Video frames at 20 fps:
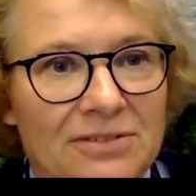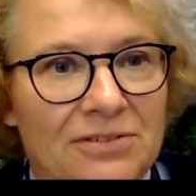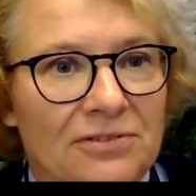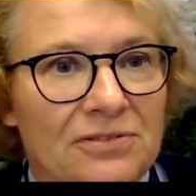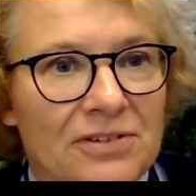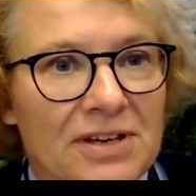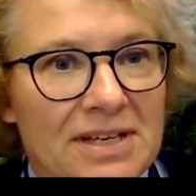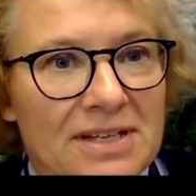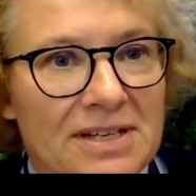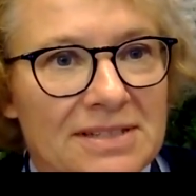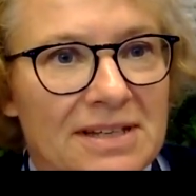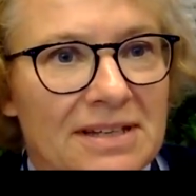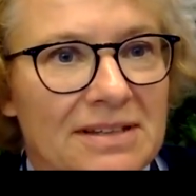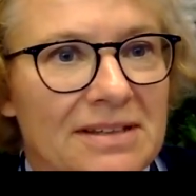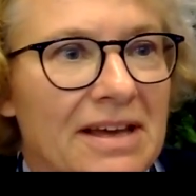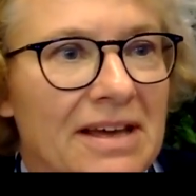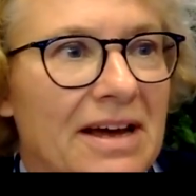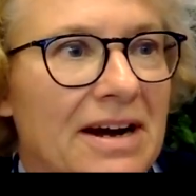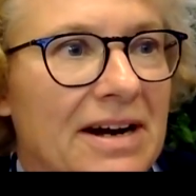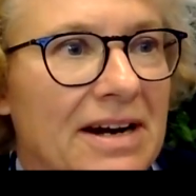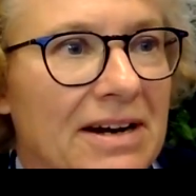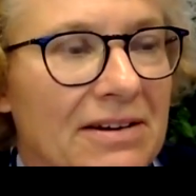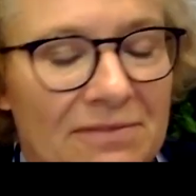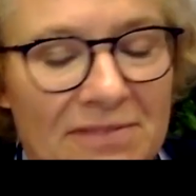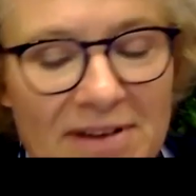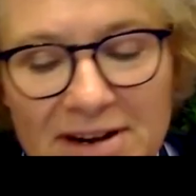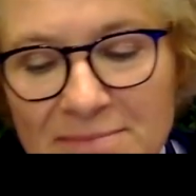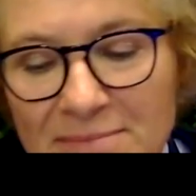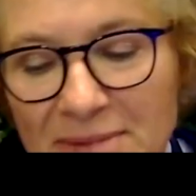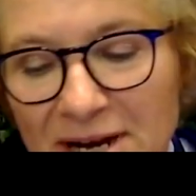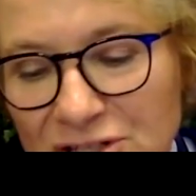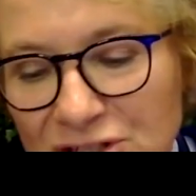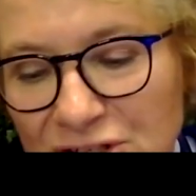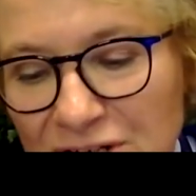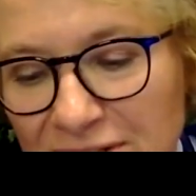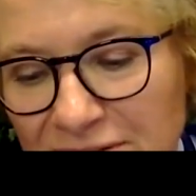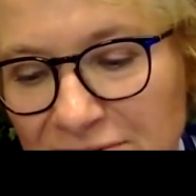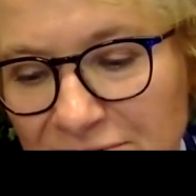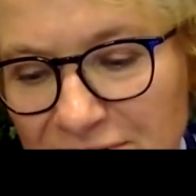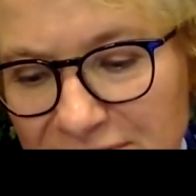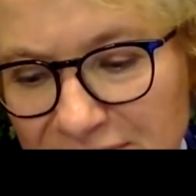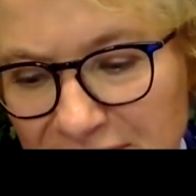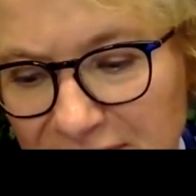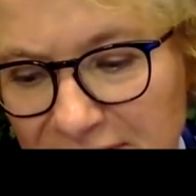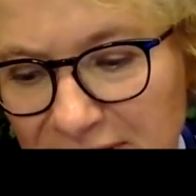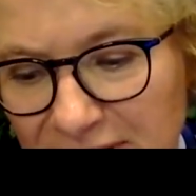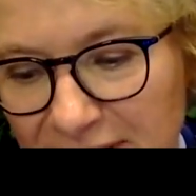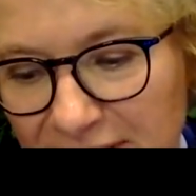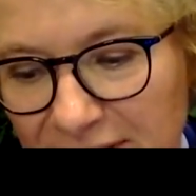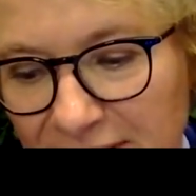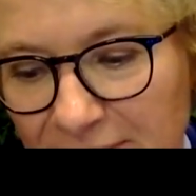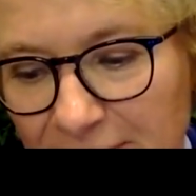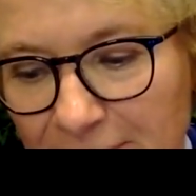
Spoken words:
things that they are very much interested in.